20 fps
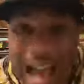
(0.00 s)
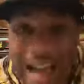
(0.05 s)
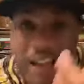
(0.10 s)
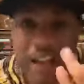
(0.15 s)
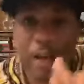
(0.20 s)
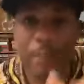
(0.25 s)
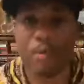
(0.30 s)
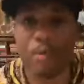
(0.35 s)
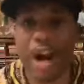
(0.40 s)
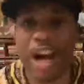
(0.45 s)

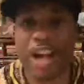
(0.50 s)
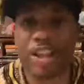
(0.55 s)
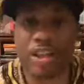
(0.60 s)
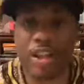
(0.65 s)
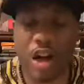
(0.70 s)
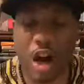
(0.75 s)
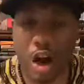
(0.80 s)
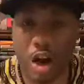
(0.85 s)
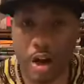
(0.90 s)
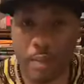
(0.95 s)
Liberation
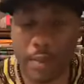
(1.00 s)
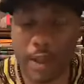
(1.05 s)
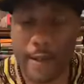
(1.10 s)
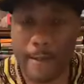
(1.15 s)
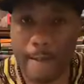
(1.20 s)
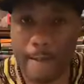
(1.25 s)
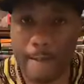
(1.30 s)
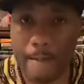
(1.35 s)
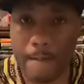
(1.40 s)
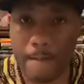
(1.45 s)
Army,
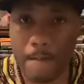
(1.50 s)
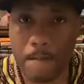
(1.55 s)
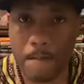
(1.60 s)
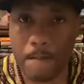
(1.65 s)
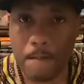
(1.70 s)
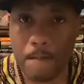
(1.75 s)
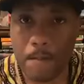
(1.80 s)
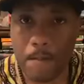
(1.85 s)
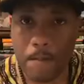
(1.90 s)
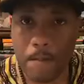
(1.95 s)

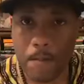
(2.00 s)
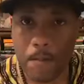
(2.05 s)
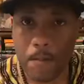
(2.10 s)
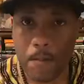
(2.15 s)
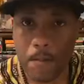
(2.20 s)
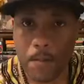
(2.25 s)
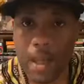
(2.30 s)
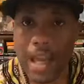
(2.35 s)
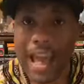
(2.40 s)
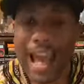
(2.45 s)

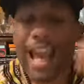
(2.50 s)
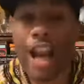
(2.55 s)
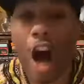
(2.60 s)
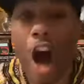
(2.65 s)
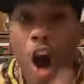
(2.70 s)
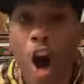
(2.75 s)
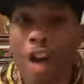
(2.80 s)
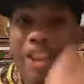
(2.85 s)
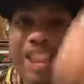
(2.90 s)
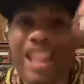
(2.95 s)
and
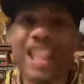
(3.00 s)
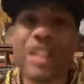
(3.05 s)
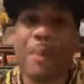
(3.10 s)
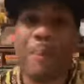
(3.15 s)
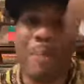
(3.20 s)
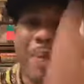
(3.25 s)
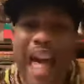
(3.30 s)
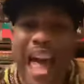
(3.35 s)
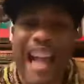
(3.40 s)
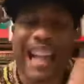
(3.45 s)
all these
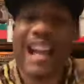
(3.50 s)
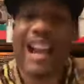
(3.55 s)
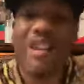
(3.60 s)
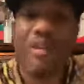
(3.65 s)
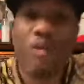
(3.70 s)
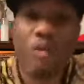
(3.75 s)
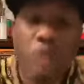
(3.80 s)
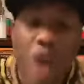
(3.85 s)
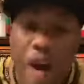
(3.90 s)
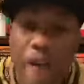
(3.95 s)
black
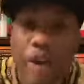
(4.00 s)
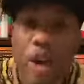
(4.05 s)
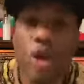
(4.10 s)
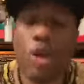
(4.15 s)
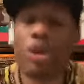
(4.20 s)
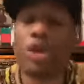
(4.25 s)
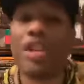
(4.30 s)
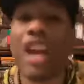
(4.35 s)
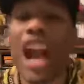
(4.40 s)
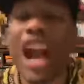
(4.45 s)

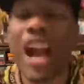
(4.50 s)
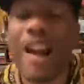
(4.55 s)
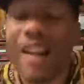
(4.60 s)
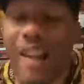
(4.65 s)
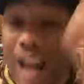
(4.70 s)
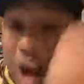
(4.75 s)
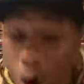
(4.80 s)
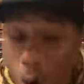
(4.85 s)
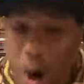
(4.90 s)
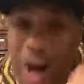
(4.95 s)
revolutionary
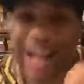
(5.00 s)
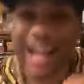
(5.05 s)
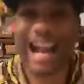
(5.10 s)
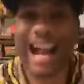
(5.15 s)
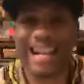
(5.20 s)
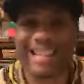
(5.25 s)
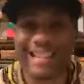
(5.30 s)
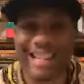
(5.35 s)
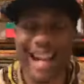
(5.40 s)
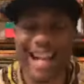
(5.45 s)

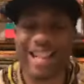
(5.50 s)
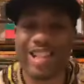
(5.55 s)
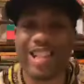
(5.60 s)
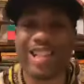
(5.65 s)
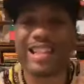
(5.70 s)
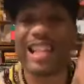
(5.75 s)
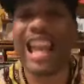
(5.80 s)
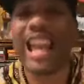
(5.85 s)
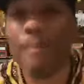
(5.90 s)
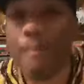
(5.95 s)
organizations
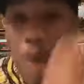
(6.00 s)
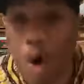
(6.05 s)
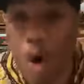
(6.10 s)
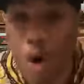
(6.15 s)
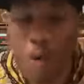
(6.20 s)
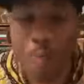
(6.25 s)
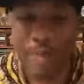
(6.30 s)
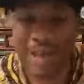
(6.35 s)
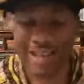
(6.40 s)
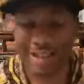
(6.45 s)
and
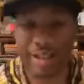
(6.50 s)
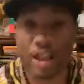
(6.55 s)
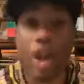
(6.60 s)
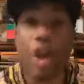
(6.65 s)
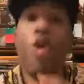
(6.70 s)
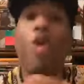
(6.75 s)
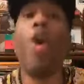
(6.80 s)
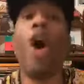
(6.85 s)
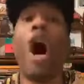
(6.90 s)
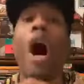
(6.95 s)
movements
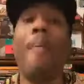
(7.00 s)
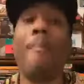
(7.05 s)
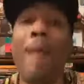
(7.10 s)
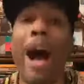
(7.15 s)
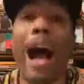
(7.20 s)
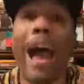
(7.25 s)
who are my